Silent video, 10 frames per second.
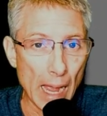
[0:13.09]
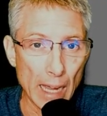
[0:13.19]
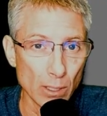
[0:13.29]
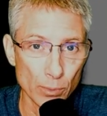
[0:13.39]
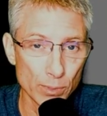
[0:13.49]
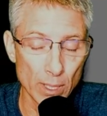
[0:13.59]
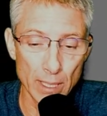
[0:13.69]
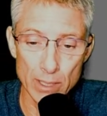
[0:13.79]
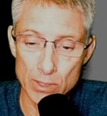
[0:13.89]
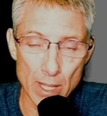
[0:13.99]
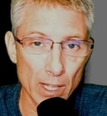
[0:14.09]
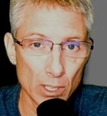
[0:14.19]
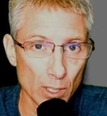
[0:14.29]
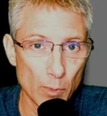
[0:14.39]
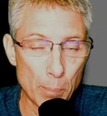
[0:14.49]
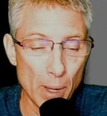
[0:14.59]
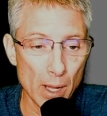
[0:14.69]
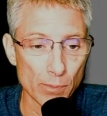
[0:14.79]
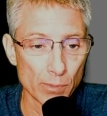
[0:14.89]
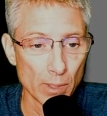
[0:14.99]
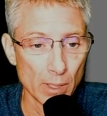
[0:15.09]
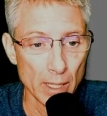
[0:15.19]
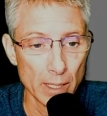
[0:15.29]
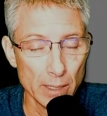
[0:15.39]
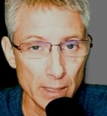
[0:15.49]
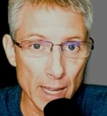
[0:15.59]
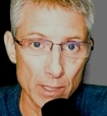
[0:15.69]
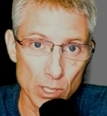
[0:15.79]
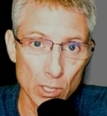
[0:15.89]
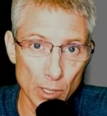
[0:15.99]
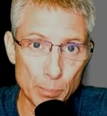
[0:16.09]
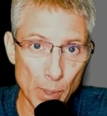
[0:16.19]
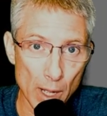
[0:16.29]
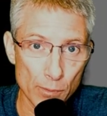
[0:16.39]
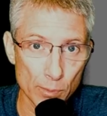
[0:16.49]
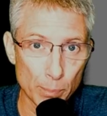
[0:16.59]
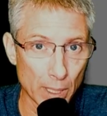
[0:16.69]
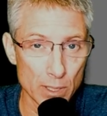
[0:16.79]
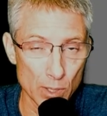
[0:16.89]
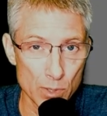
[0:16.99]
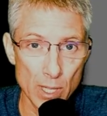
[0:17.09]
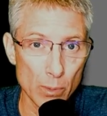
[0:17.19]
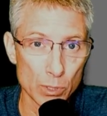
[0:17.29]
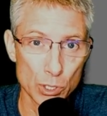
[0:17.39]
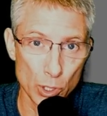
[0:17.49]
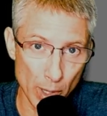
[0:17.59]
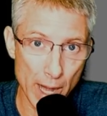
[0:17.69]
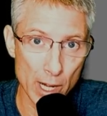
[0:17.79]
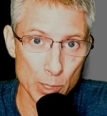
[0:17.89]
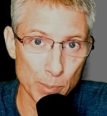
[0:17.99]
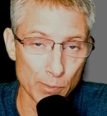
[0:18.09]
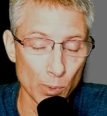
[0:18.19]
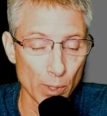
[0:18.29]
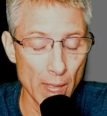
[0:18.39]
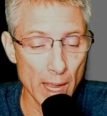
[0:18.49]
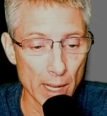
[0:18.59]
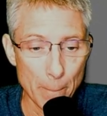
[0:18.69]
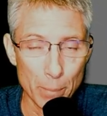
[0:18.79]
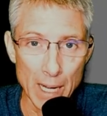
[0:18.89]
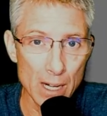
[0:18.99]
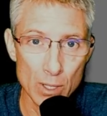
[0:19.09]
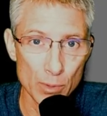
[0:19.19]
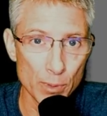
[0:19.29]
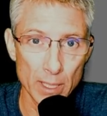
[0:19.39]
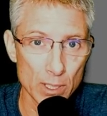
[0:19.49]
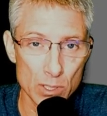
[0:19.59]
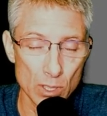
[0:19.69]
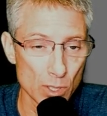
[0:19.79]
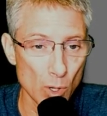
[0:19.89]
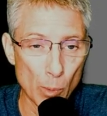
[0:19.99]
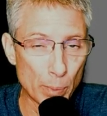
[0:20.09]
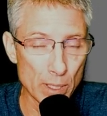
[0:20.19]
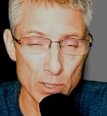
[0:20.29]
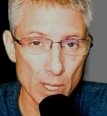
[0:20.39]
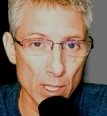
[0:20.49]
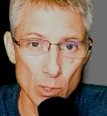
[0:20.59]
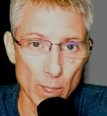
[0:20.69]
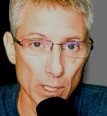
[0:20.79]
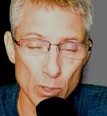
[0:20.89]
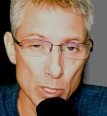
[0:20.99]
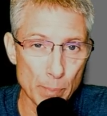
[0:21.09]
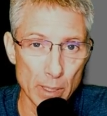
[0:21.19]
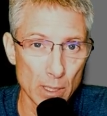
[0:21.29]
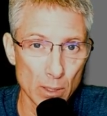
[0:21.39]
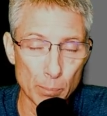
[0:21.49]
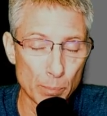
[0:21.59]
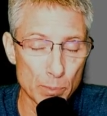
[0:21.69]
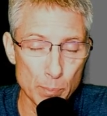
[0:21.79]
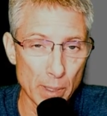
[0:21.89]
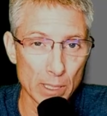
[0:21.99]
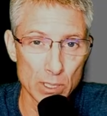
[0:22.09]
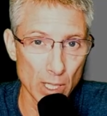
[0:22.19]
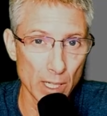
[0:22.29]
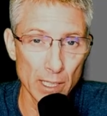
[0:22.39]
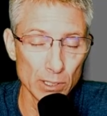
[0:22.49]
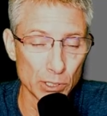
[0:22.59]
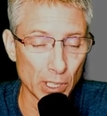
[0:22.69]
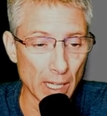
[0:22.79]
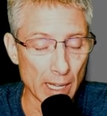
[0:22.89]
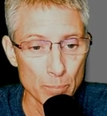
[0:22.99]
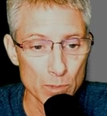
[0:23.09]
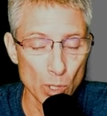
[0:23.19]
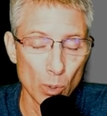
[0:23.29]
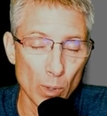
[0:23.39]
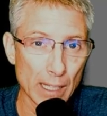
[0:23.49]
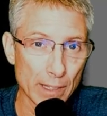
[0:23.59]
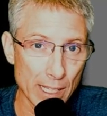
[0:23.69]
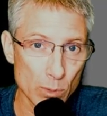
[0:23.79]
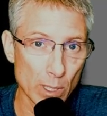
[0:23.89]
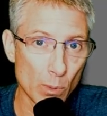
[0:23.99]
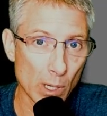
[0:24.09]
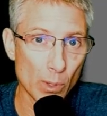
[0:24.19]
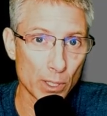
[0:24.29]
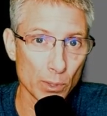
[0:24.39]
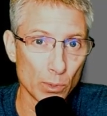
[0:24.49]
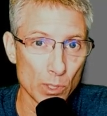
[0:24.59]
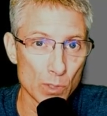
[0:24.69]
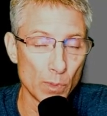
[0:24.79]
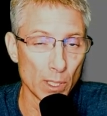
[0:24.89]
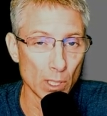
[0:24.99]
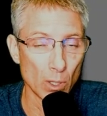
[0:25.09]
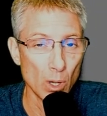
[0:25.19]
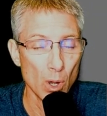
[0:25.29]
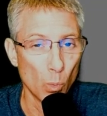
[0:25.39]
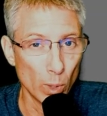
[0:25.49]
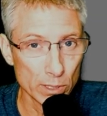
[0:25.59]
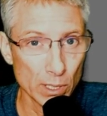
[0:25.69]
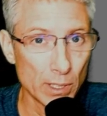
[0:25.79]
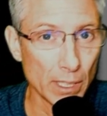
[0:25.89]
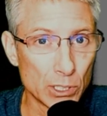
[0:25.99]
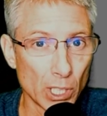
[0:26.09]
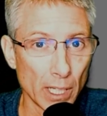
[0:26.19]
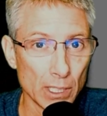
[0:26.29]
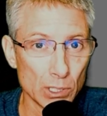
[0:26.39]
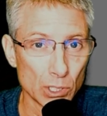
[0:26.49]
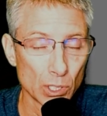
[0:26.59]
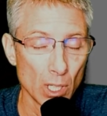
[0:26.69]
I don't think it's that good of a buff. Yeah, it's a good buff because the set was trash before that. But I don't think it's this OP set you want to go spend a ton of energy on. So that's what I want to walk through in this video. What did they change?